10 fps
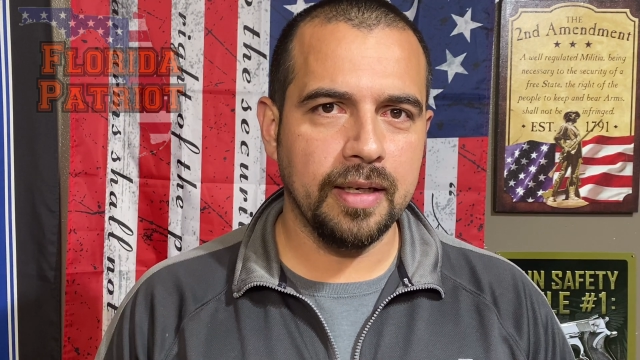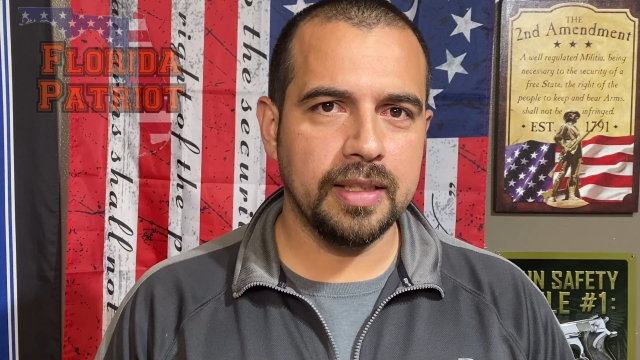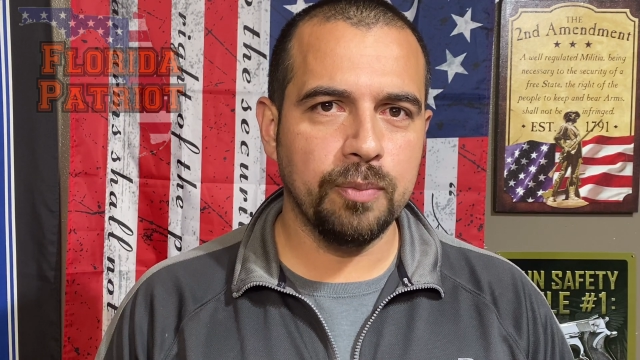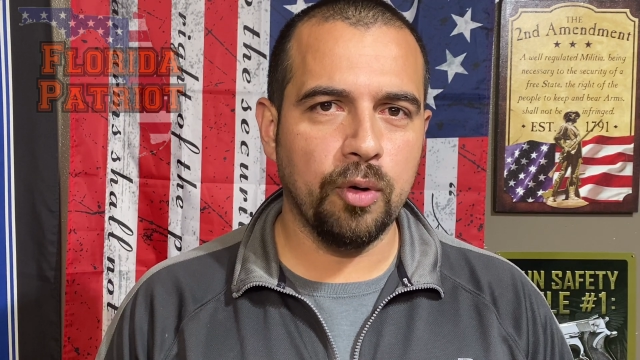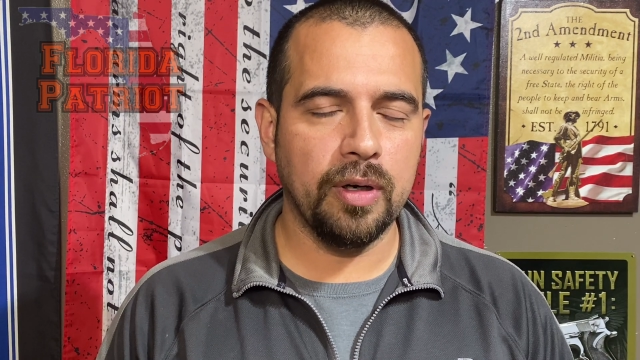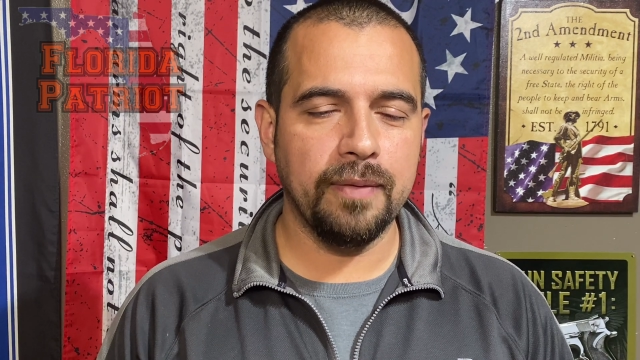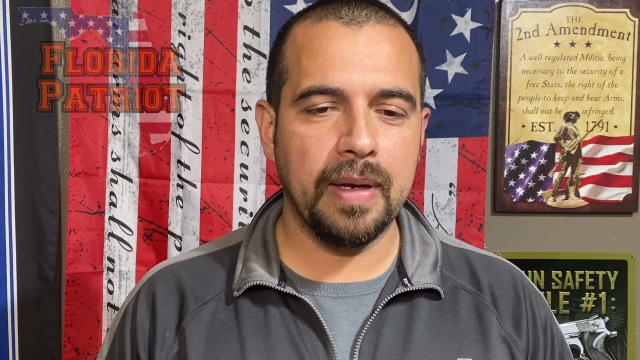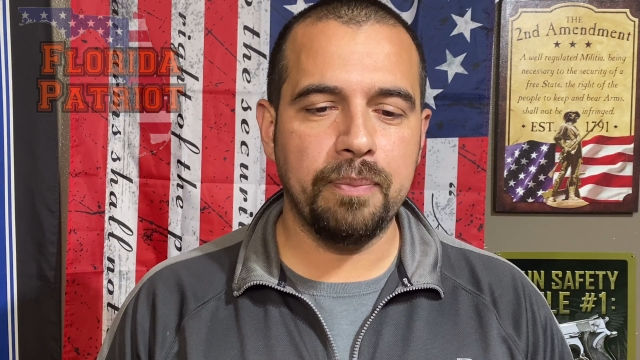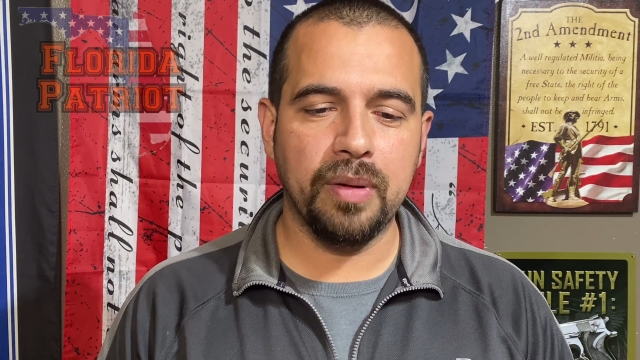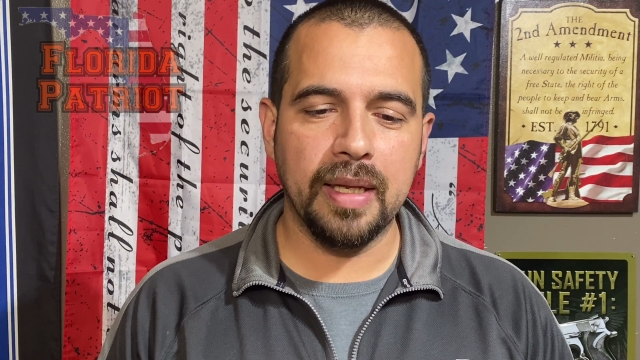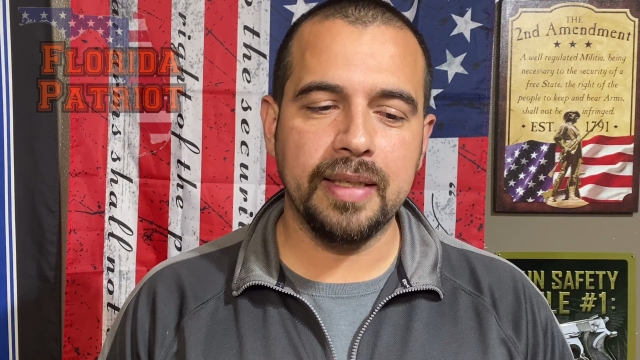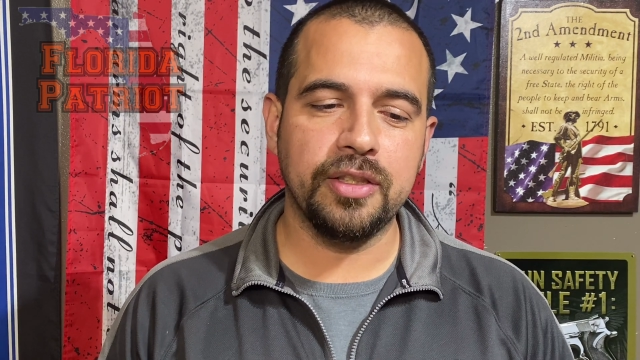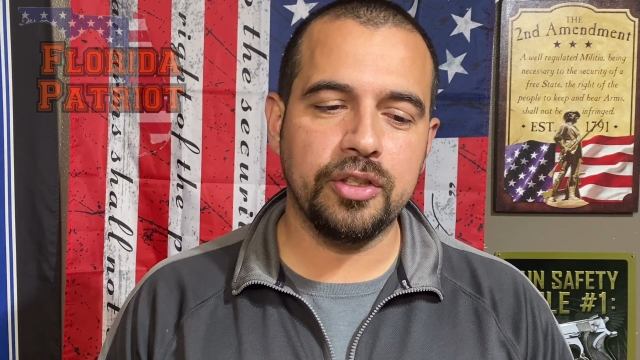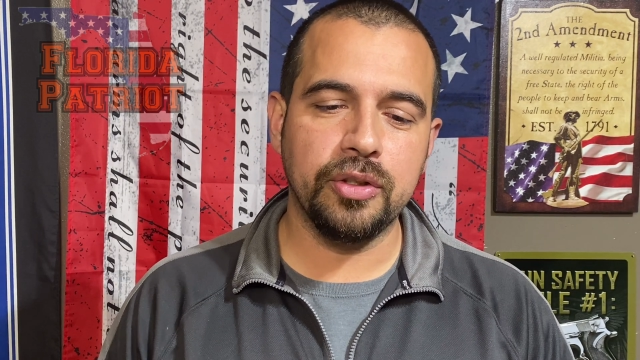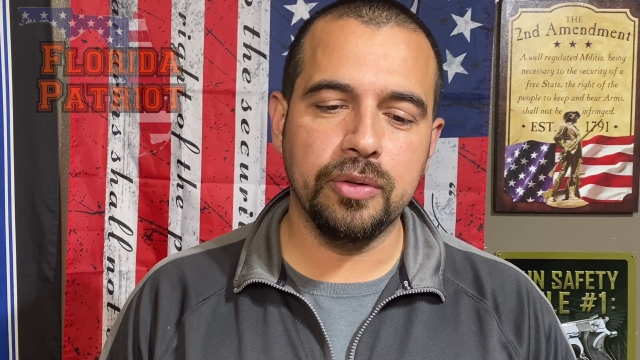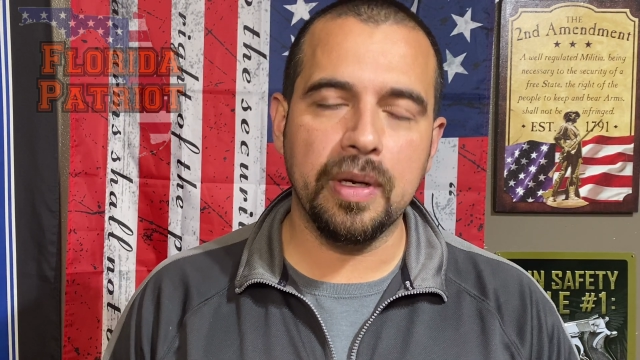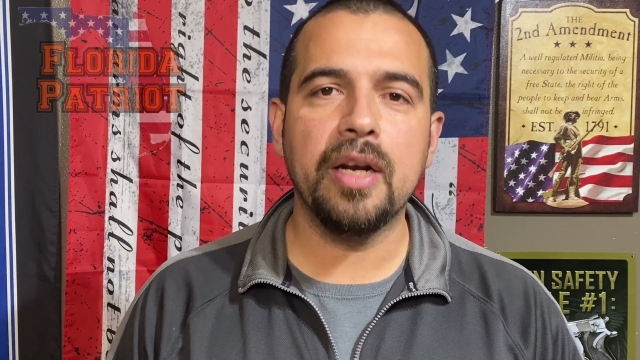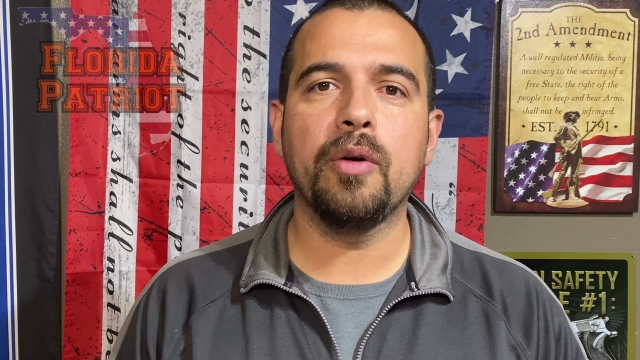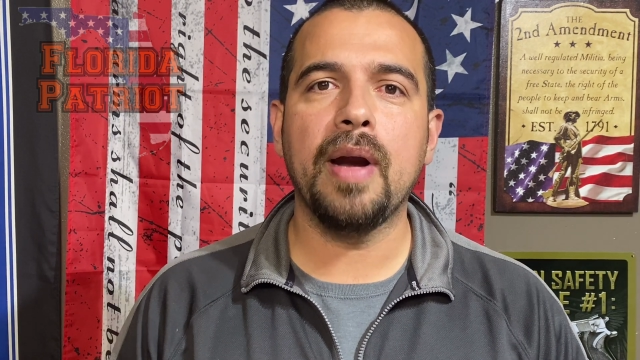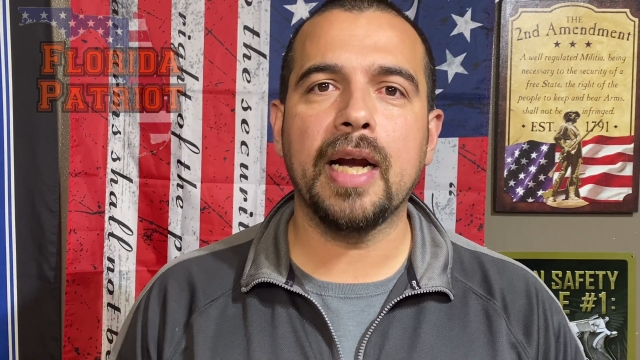It's more of a place to
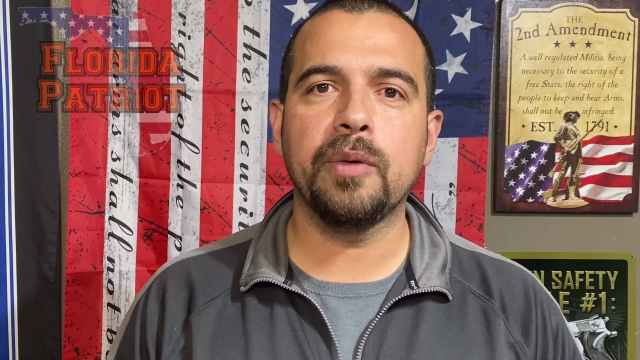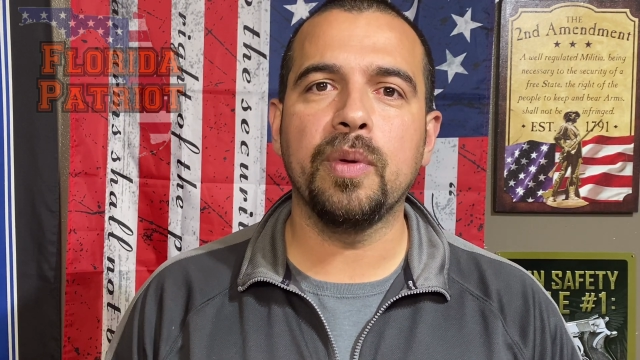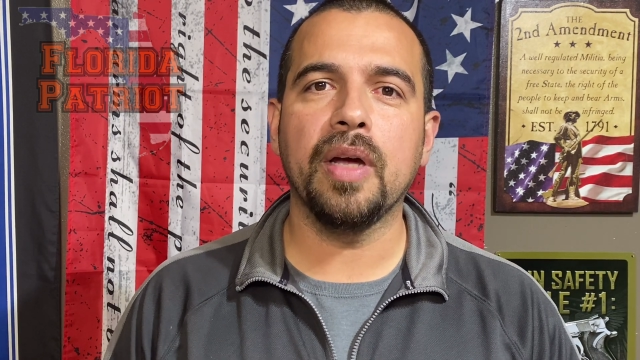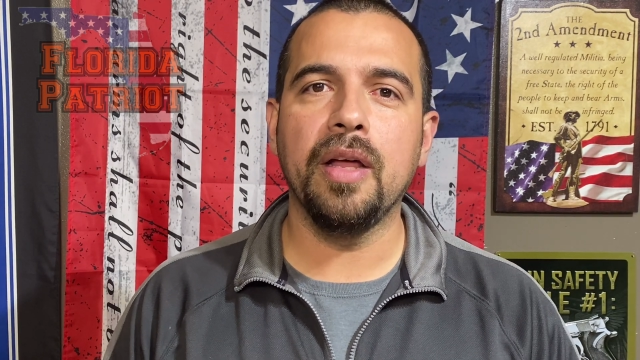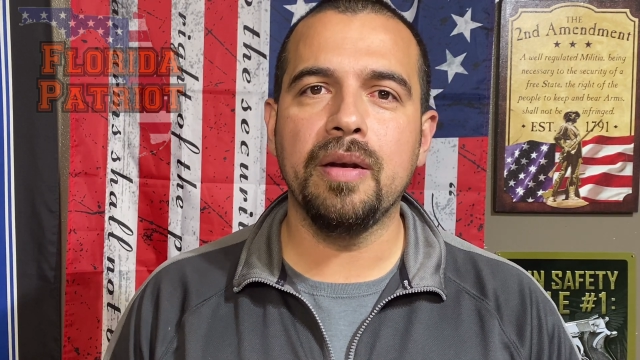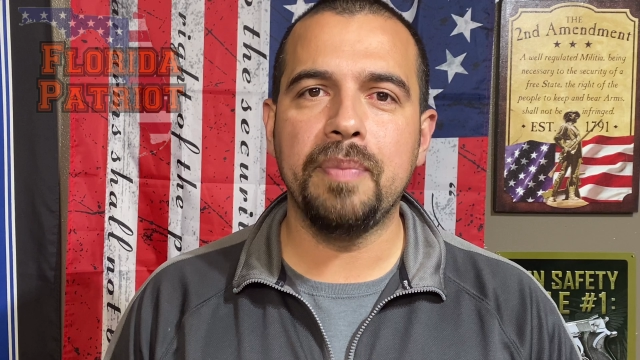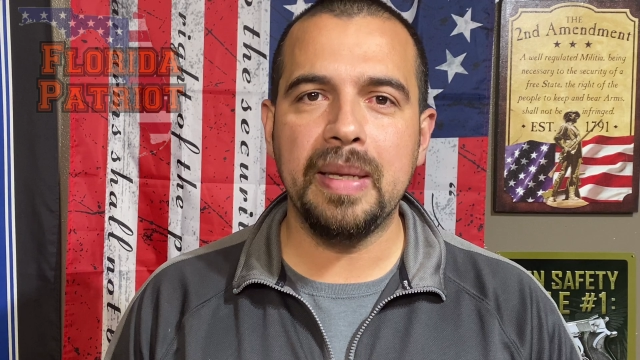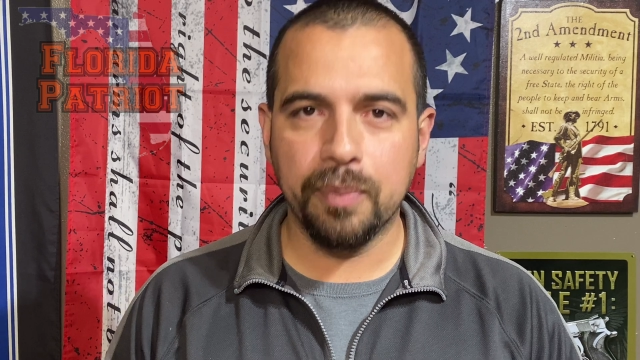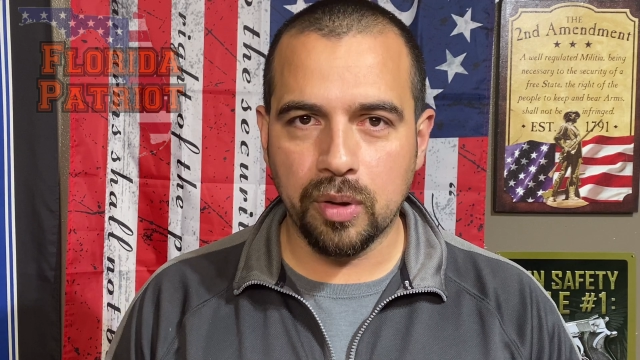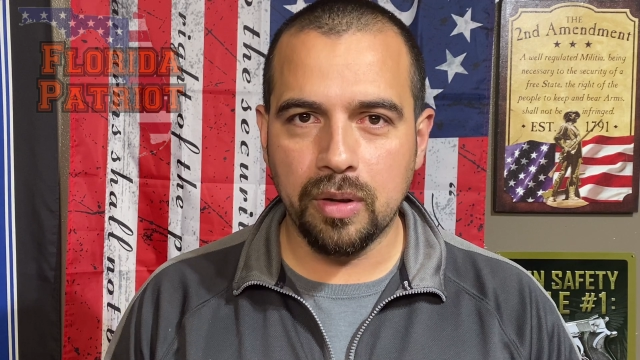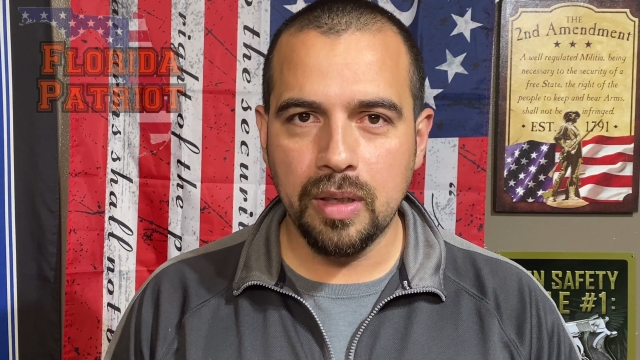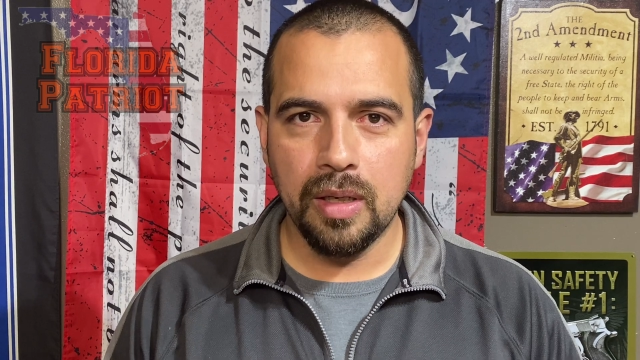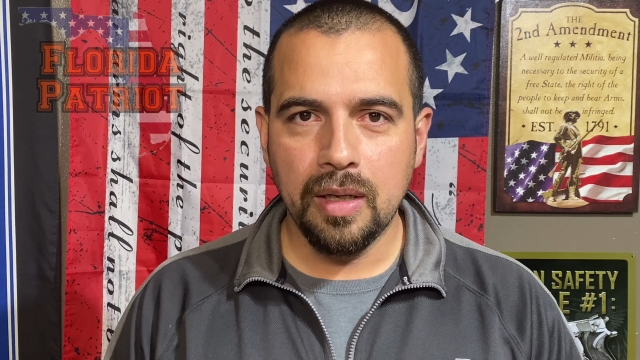interact with other people,